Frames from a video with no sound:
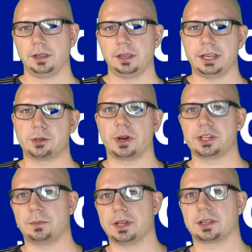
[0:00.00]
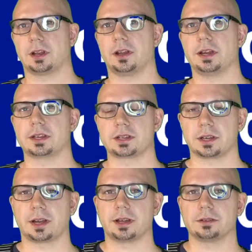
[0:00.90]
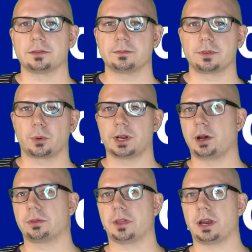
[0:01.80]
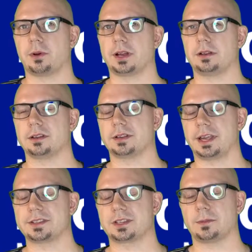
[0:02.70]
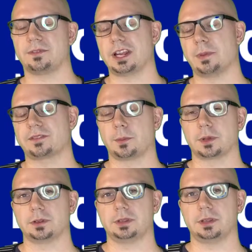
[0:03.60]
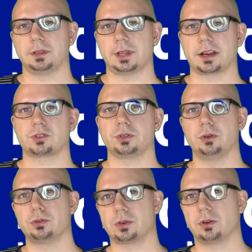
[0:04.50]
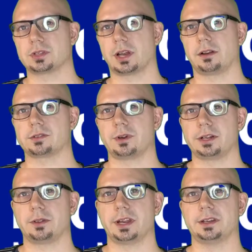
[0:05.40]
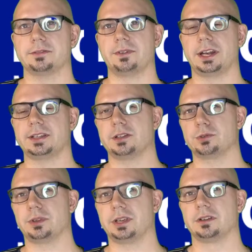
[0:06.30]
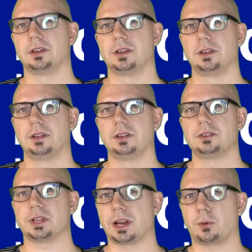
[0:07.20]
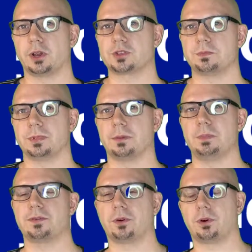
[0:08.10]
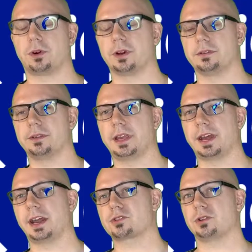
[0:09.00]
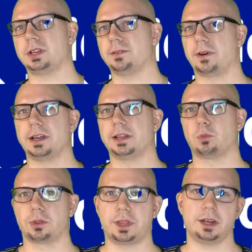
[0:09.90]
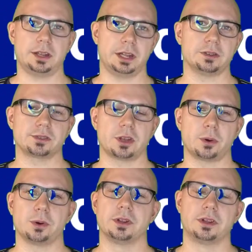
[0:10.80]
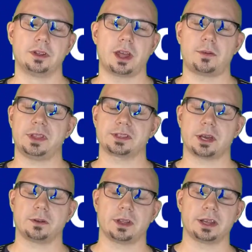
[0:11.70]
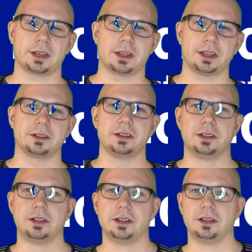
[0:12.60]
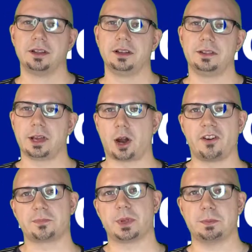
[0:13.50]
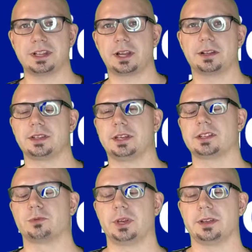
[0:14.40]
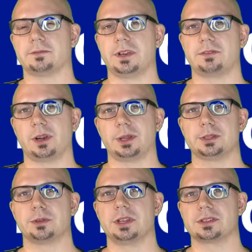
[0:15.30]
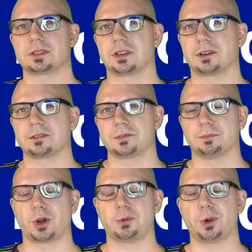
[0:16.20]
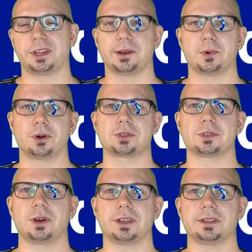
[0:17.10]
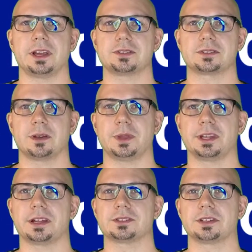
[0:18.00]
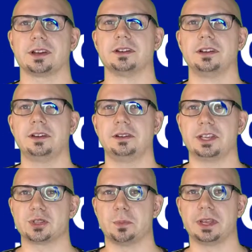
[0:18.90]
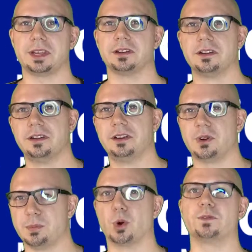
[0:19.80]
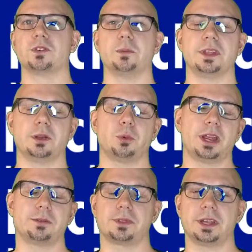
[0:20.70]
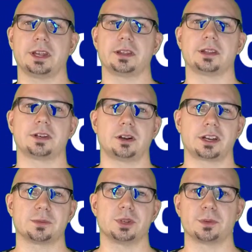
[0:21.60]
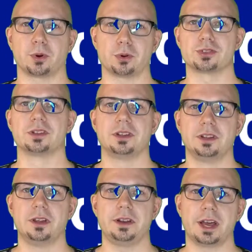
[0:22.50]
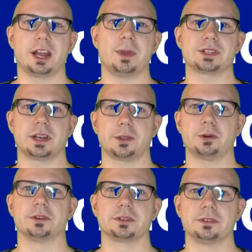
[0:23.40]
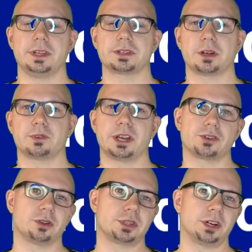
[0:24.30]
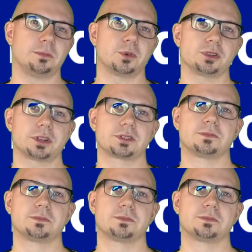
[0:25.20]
iterate a bit and like throw it out there and get some feedback from the actual users and like trying to then fit it into the scenarios before they can actually define that what they need. So having this kind of like the RFP mentality doesn't really fit well into this modern world anymore. So I think that's something that needs to be removed from the way of thinking. That's how customers approach Dynamics and other these kind of traditional CRM projects.